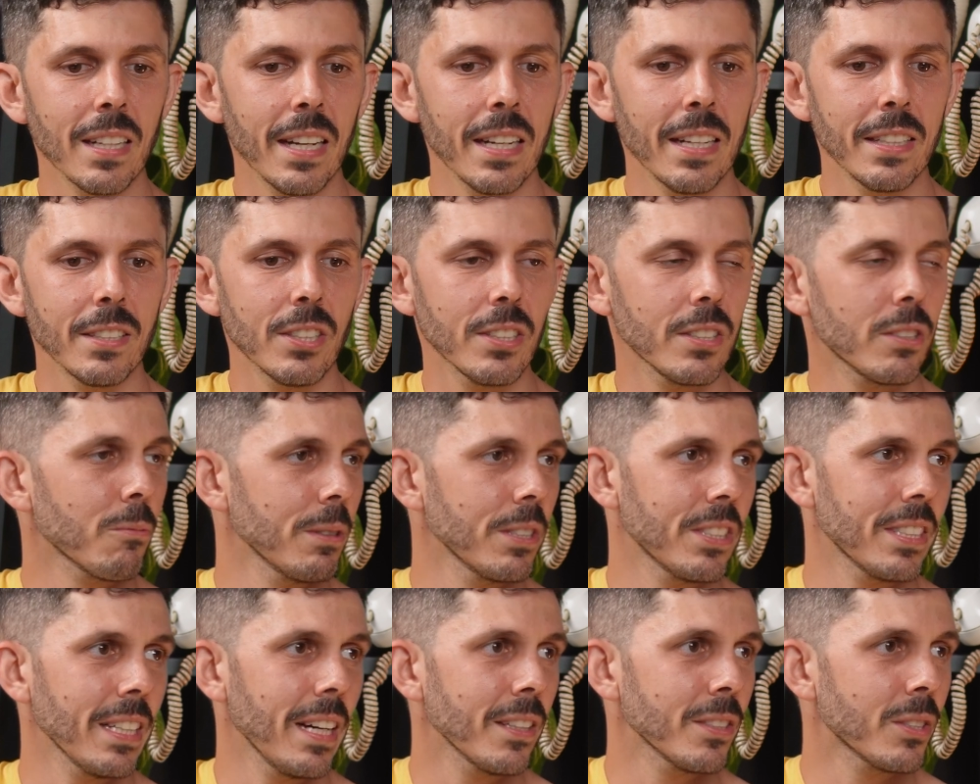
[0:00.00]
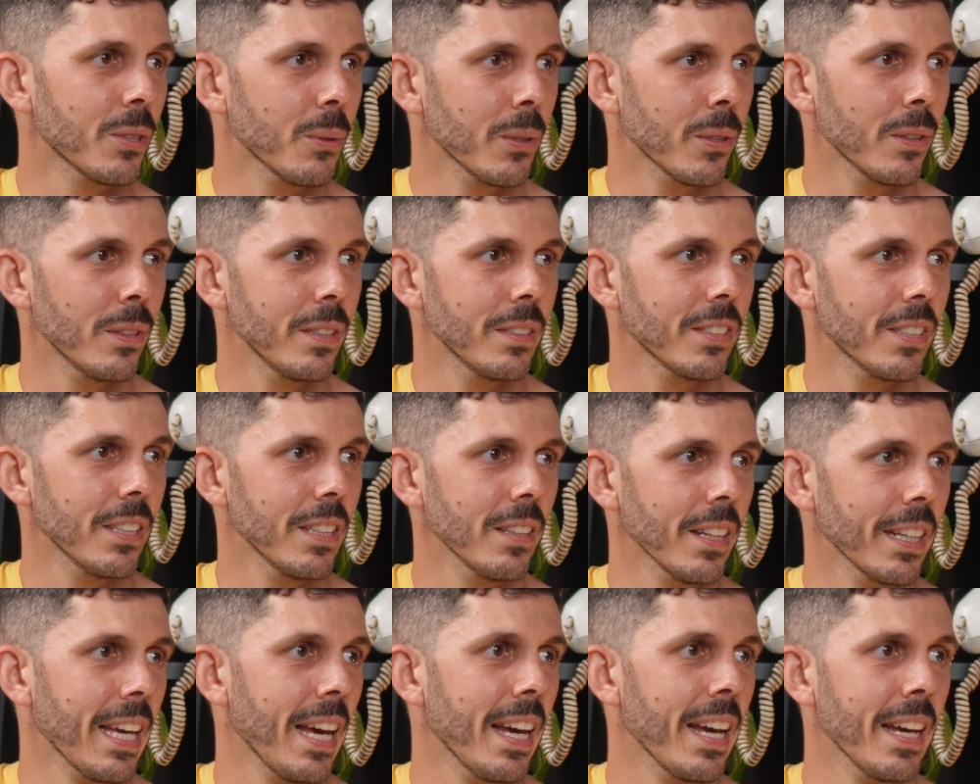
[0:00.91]
I had just reached out to her and said
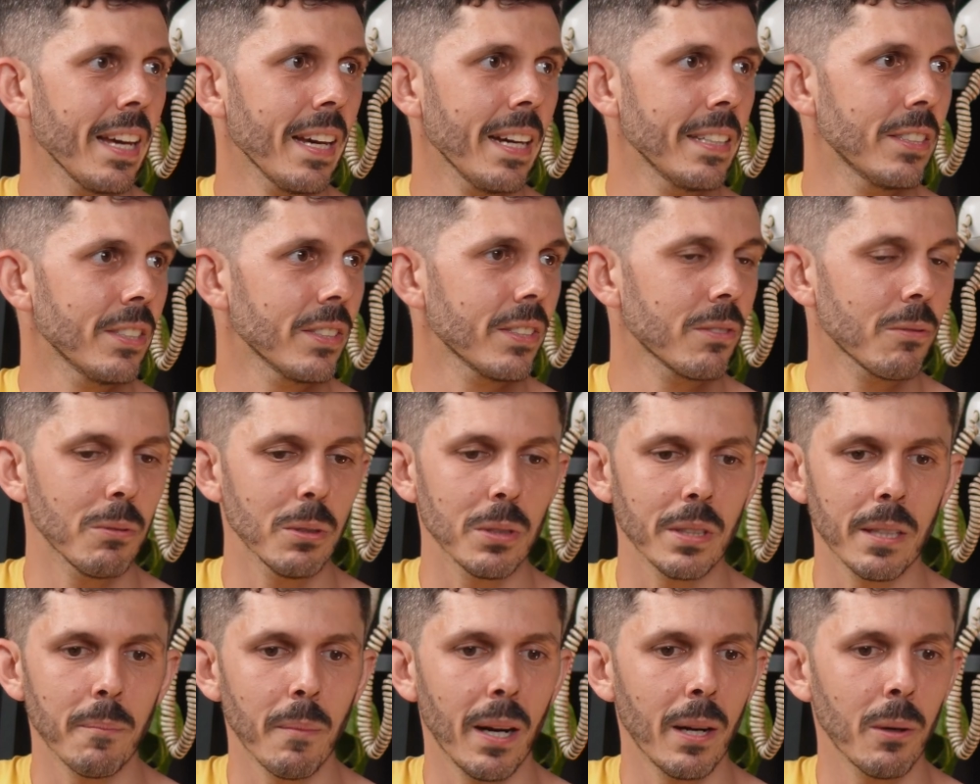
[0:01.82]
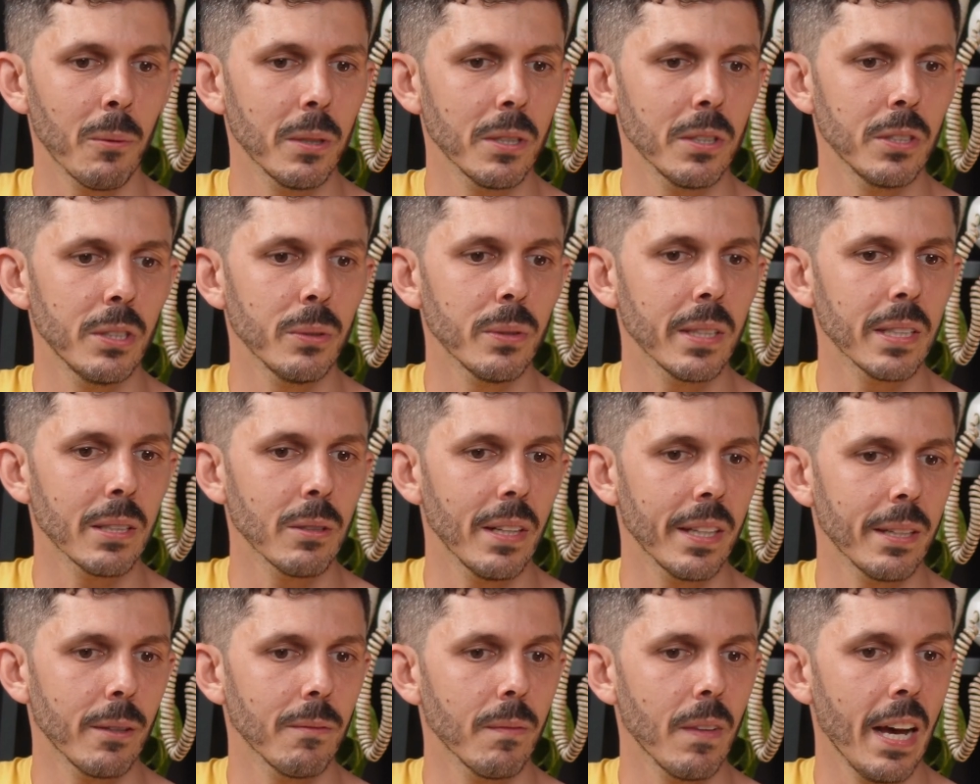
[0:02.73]
like, hey, I just really admire what you're doing.
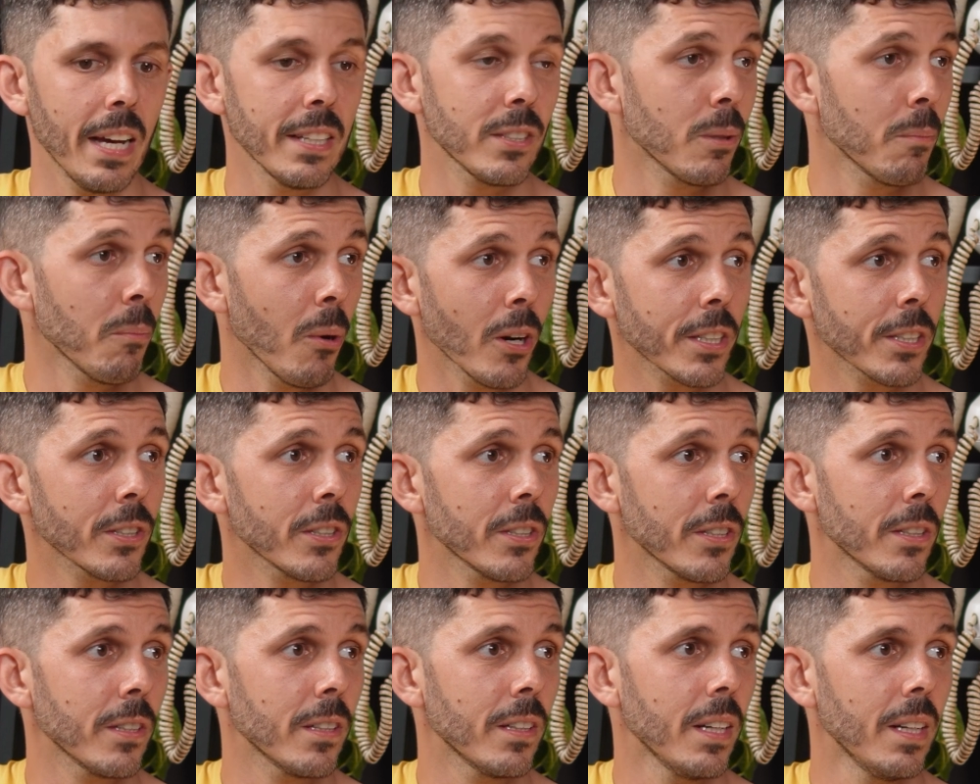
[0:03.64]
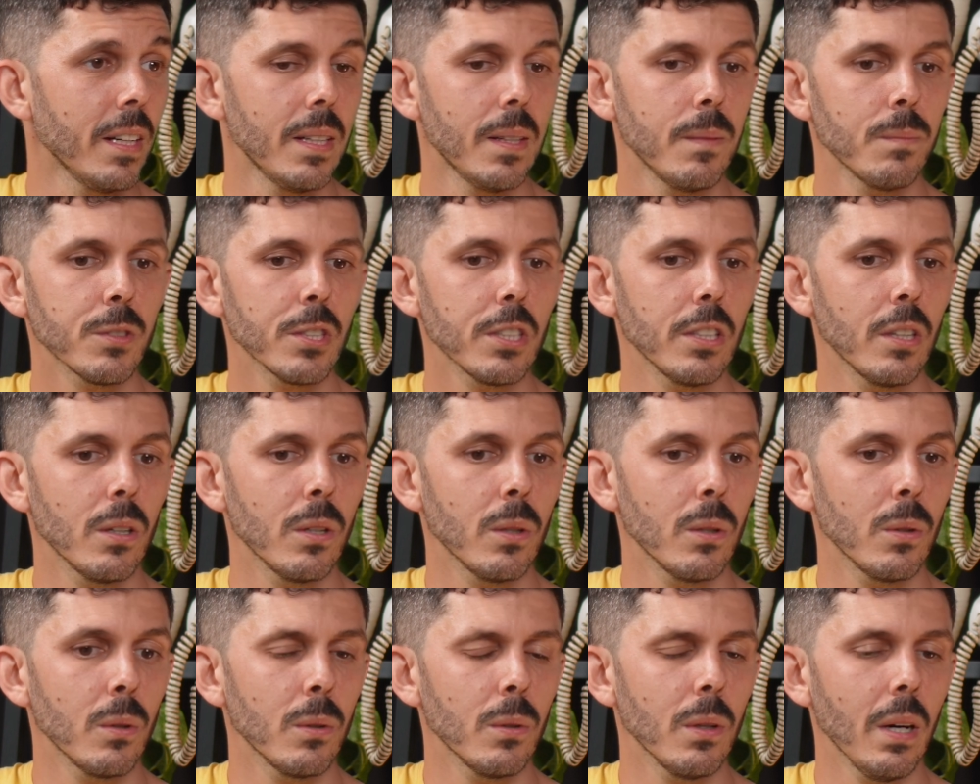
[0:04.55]
Like as a marketer,
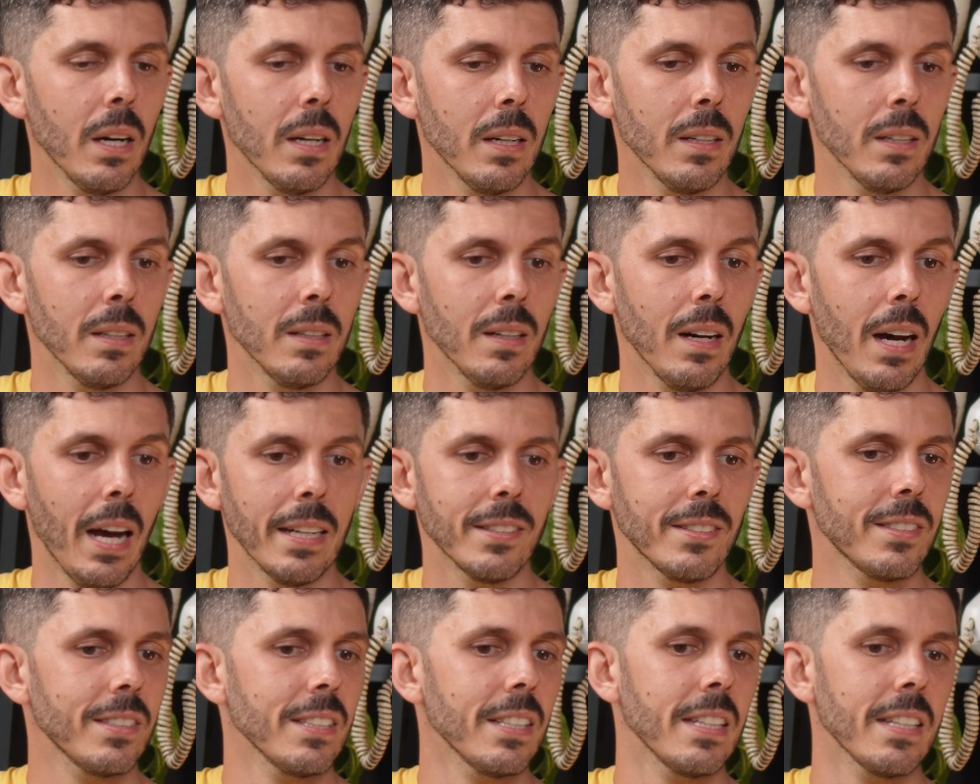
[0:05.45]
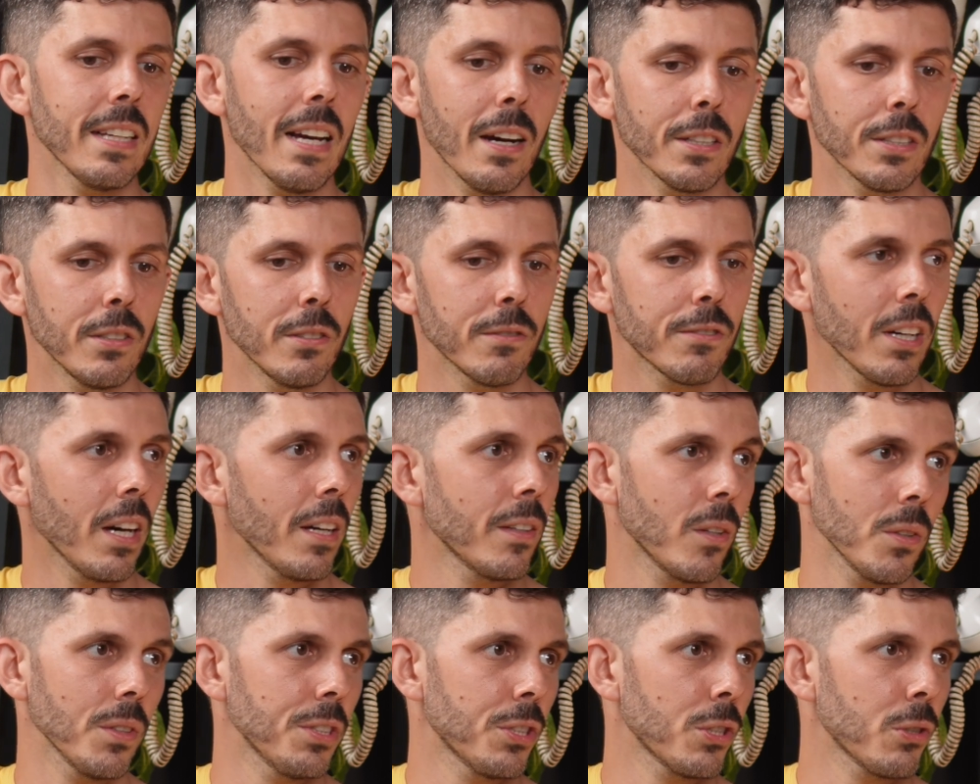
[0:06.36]
I see how you've gotten
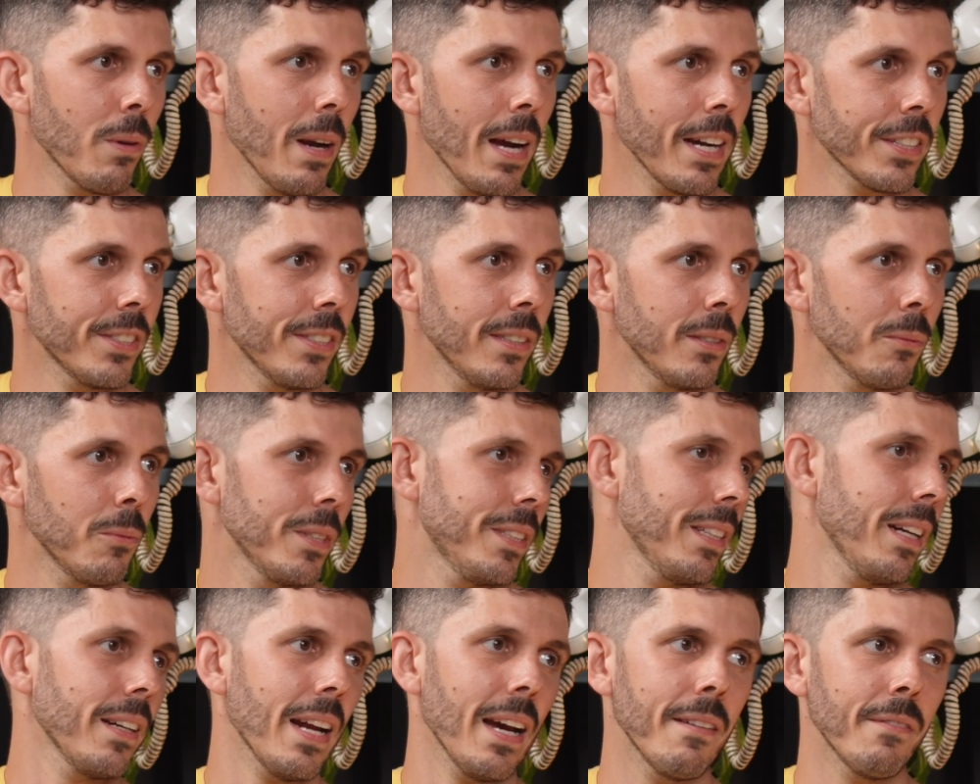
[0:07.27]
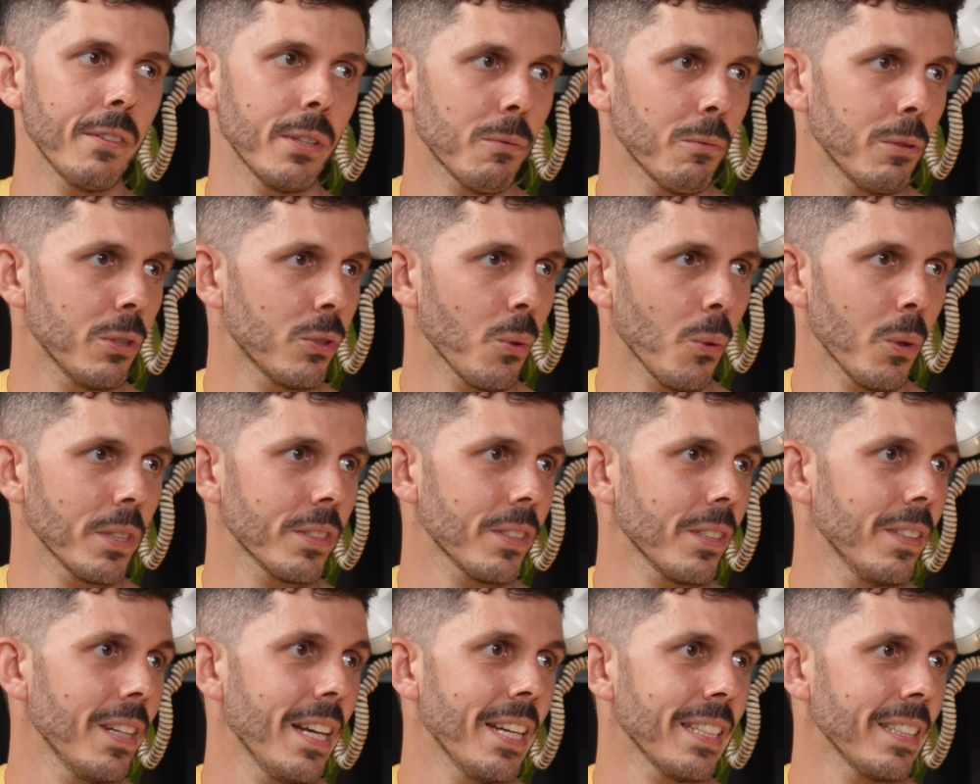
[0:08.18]
all this traction without having to resort
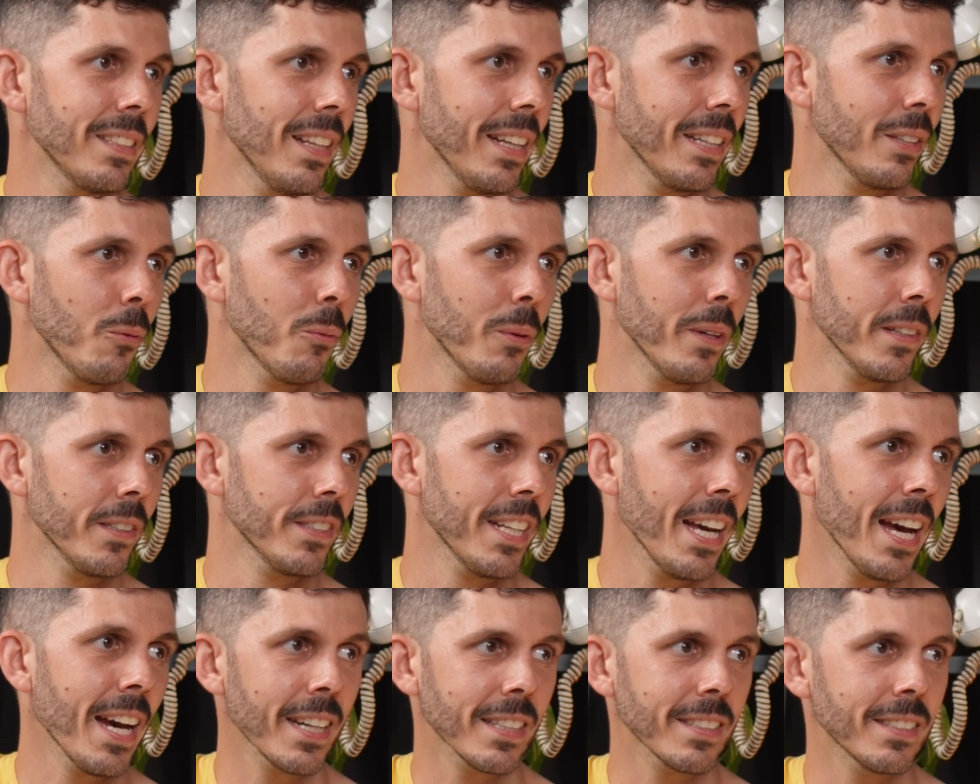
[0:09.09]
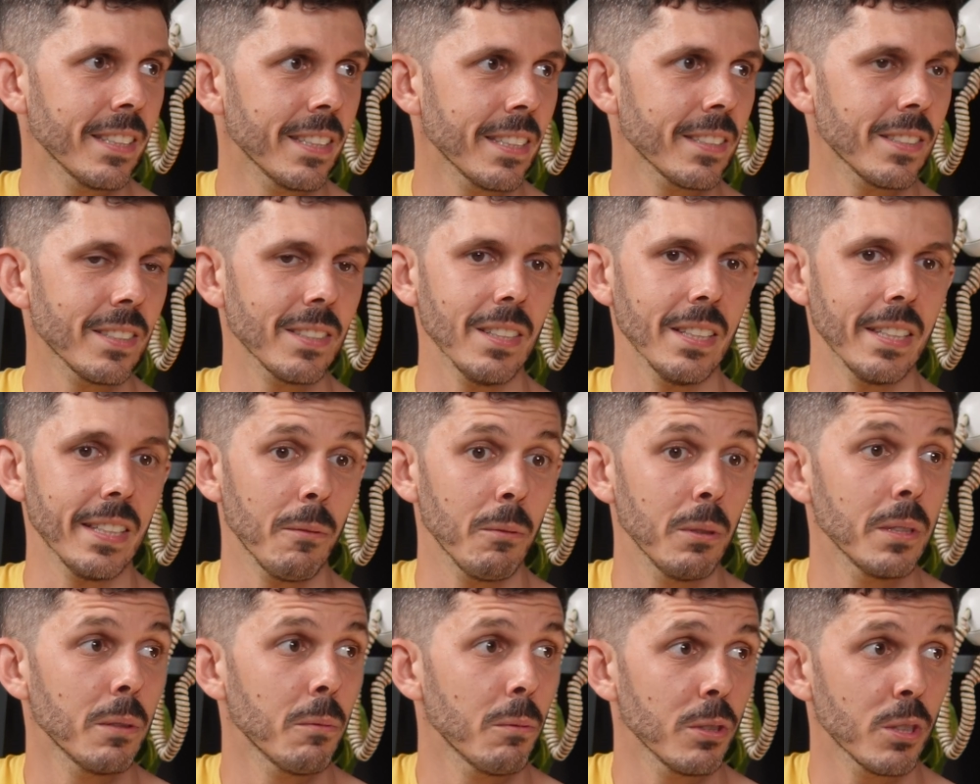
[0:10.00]
to any like weird tactics. Like I
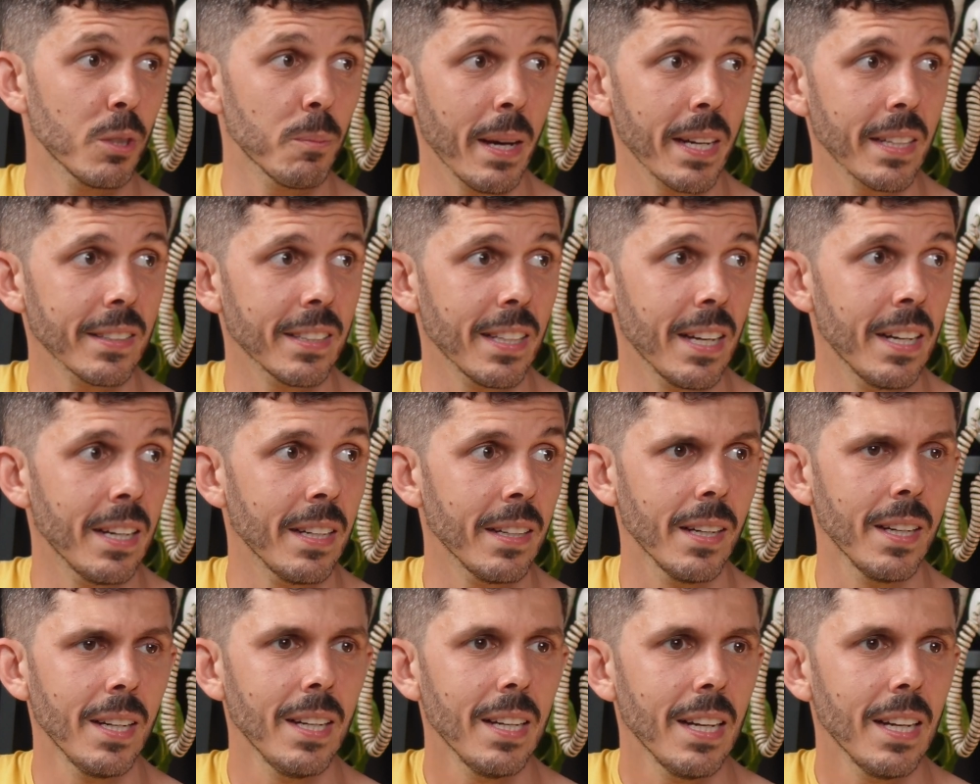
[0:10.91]
really respect that.